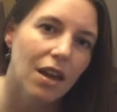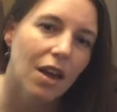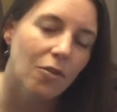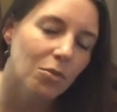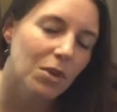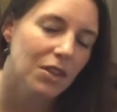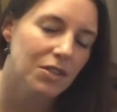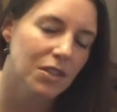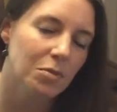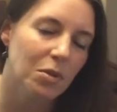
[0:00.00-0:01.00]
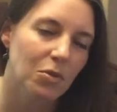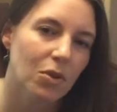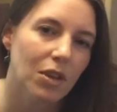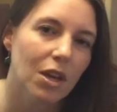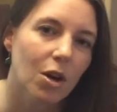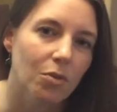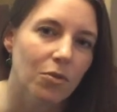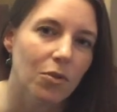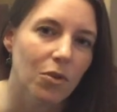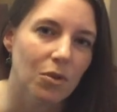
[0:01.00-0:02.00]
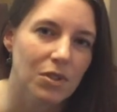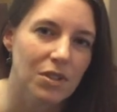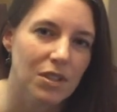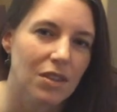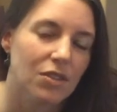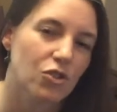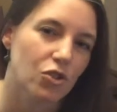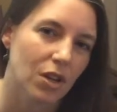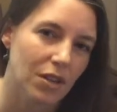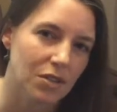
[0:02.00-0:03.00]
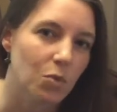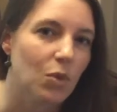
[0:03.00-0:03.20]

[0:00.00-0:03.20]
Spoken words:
And for me, this has been really helpful to see the strengths and